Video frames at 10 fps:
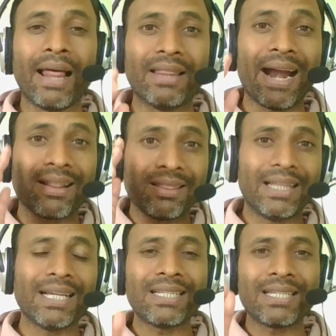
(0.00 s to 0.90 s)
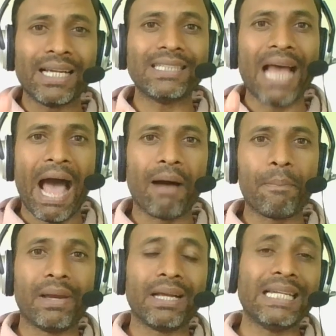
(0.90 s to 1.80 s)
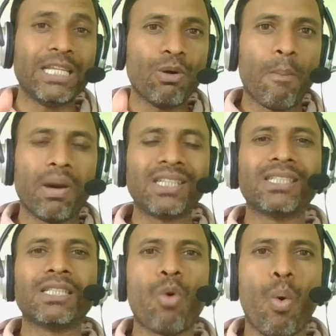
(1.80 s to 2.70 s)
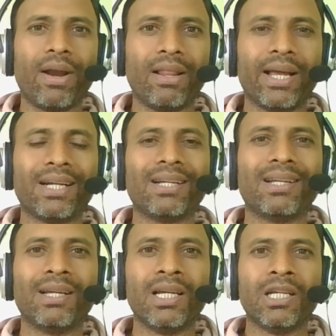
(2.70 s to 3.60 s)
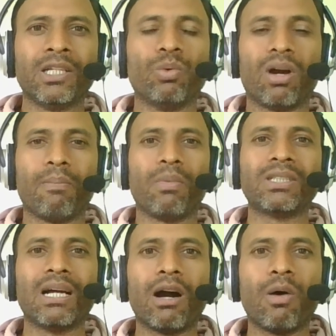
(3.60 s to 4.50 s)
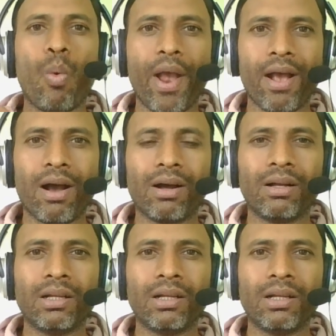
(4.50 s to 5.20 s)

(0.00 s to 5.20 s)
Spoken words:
that this is happening and you must correlate. You are most aware